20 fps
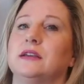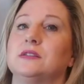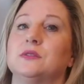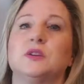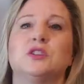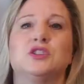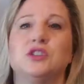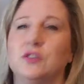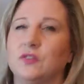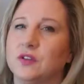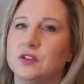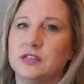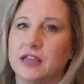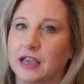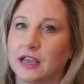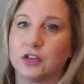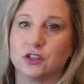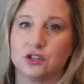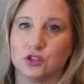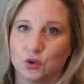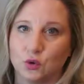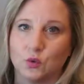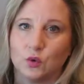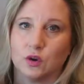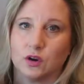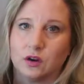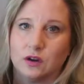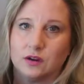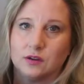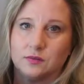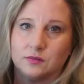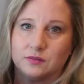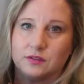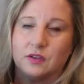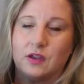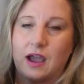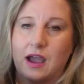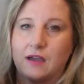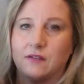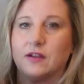especially if you take a tour and
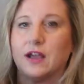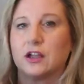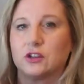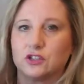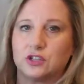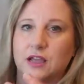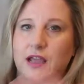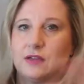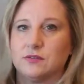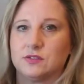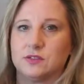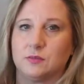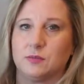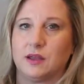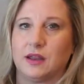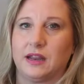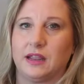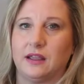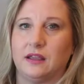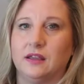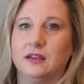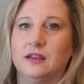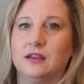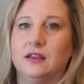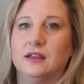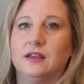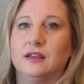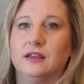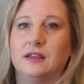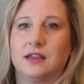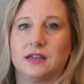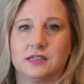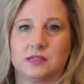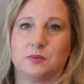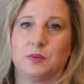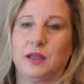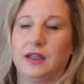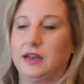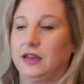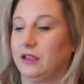you have actually have somebody
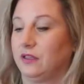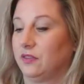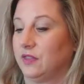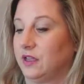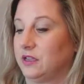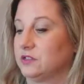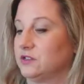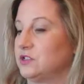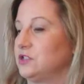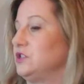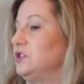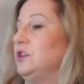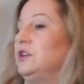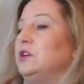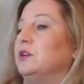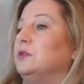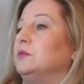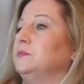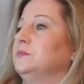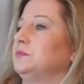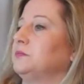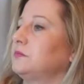explaining things to you.